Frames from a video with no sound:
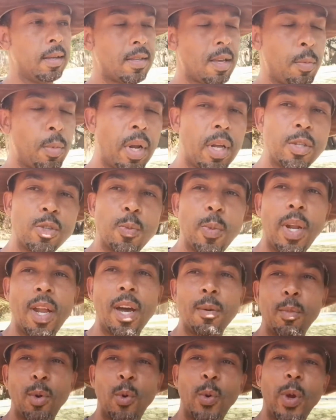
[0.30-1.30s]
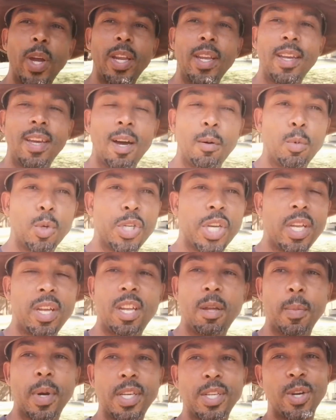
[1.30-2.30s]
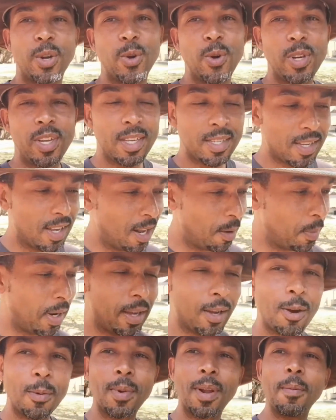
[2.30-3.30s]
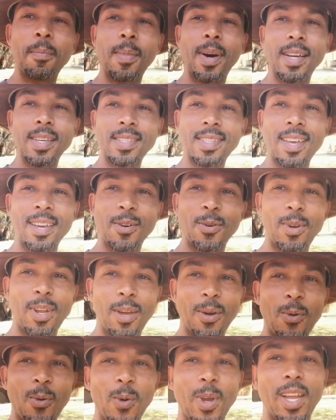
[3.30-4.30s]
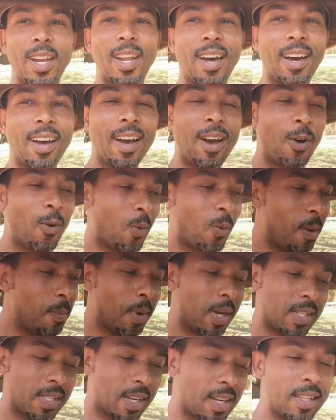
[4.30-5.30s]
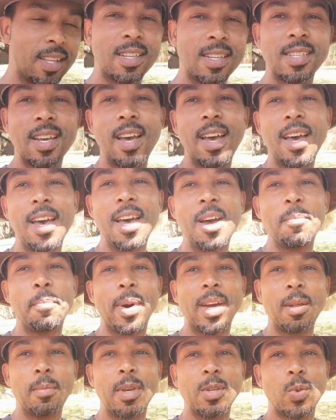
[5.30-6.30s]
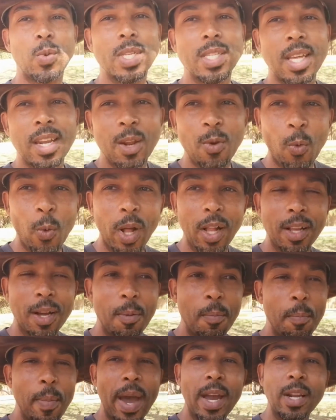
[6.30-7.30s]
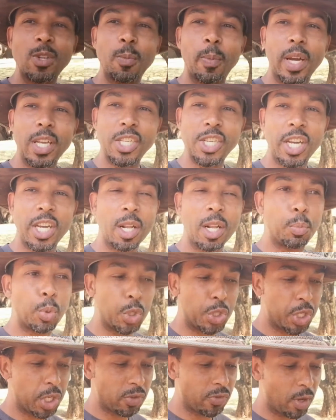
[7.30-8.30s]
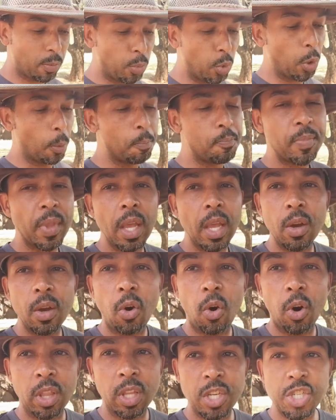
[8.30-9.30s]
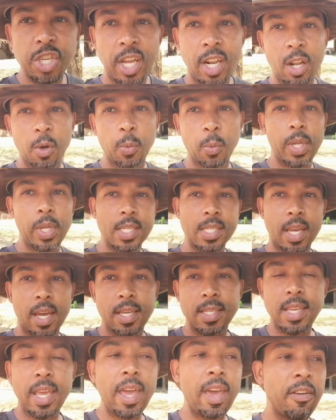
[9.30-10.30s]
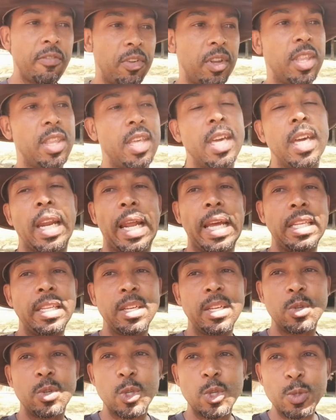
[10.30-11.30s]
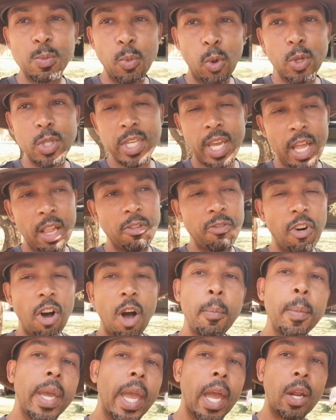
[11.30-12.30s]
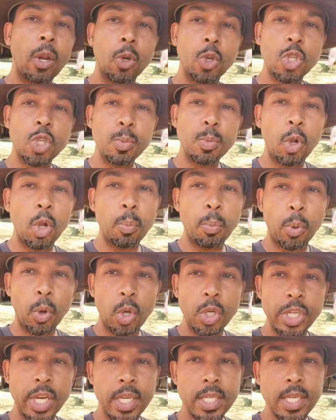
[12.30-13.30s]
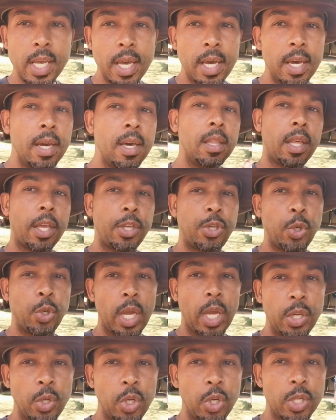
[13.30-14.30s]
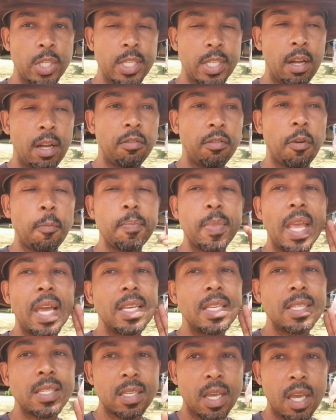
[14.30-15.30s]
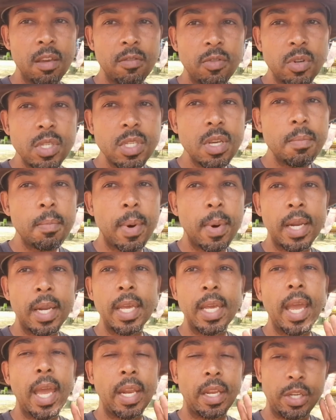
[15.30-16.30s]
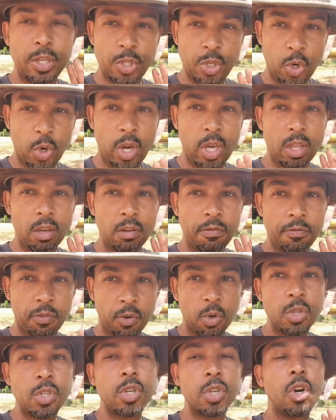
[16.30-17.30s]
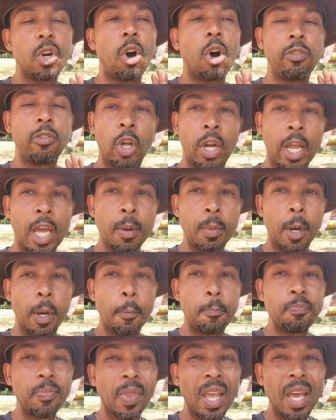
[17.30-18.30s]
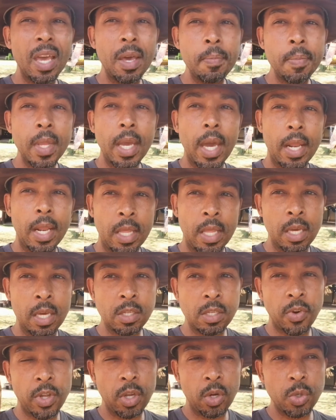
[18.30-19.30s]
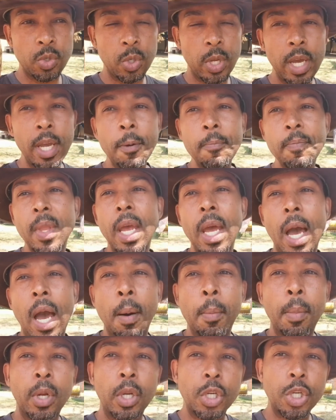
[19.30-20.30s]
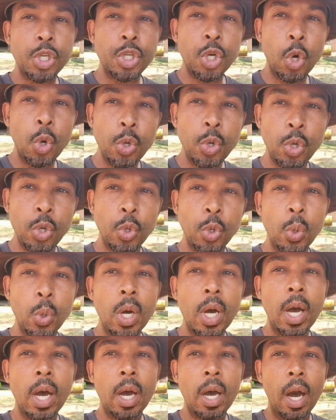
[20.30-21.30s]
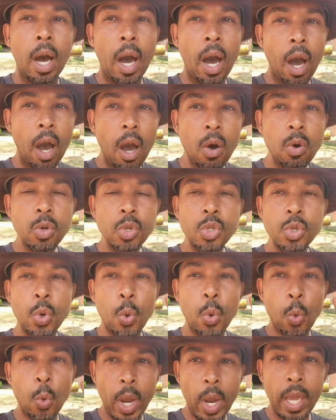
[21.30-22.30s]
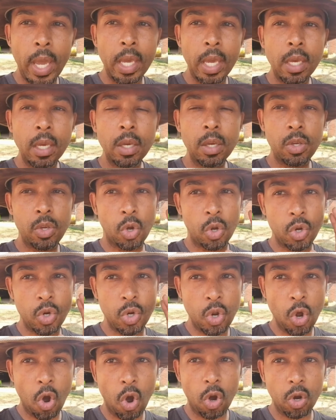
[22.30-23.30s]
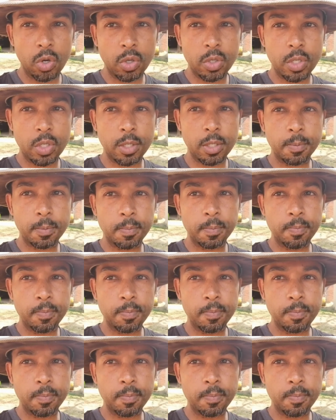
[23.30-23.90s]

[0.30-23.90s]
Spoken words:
Samanan tumelang mulweni Abu Shani di Macheroni. Assalamualaikum, namaste, good day, goeiedag, alweer masterkinders. My name is Winston and welcome back to my channel Bushies Wat Boer. On this channel we discuss everything relating to small scale farming and those small projects that you can do yourself, save on some money and enjoy the fruit of your labor. And in this video today, I'm going to show you how to weigh your dogs.